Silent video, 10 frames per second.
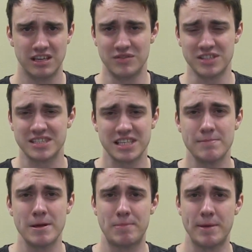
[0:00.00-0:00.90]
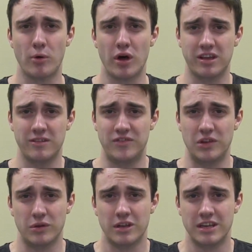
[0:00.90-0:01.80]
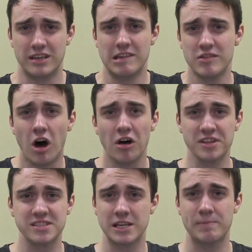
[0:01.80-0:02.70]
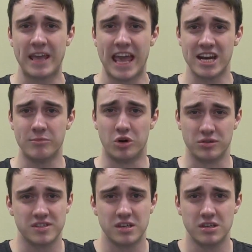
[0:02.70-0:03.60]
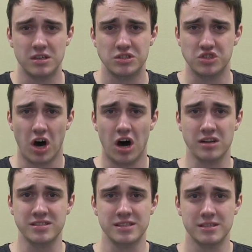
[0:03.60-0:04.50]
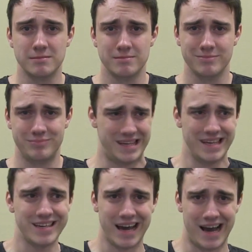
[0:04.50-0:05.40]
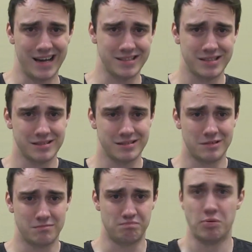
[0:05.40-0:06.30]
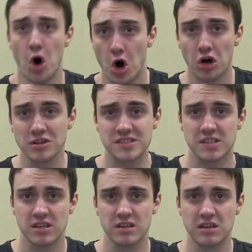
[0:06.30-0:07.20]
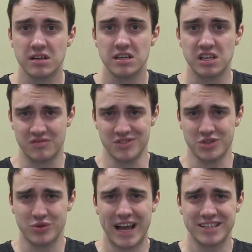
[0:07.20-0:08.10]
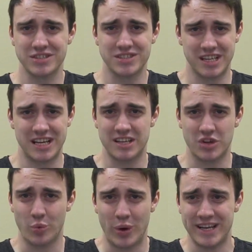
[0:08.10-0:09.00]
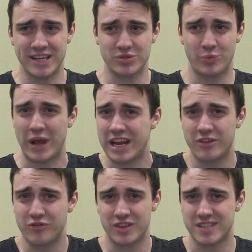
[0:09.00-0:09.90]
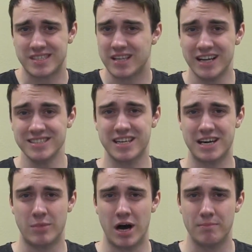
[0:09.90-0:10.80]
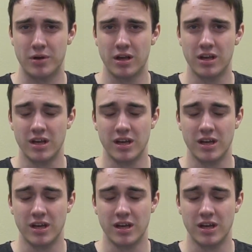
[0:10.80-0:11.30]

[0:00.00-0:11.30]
Even sleeping people I could feel. Even all the sleeping animals dogs, peacocks, bulls, even tractors sitting in their wetness waiting for the sun to come up.